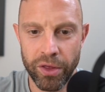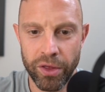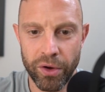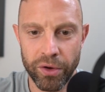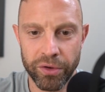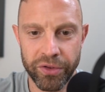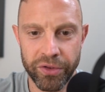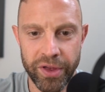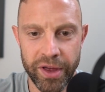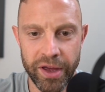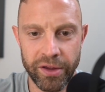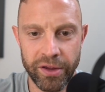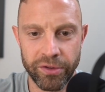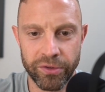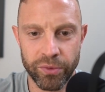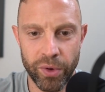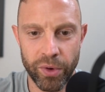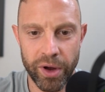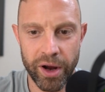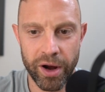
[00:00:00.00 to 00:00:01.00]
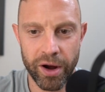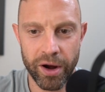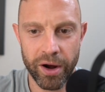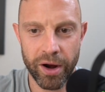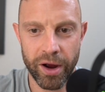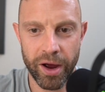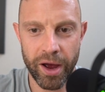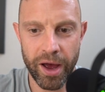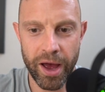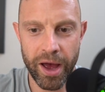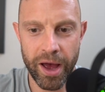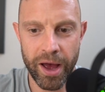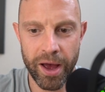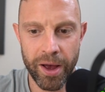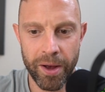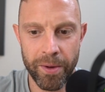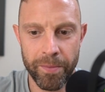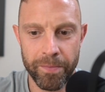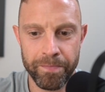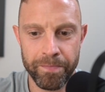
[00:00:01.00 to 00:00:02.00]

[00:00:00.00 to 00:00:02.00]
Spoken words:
of those things where, a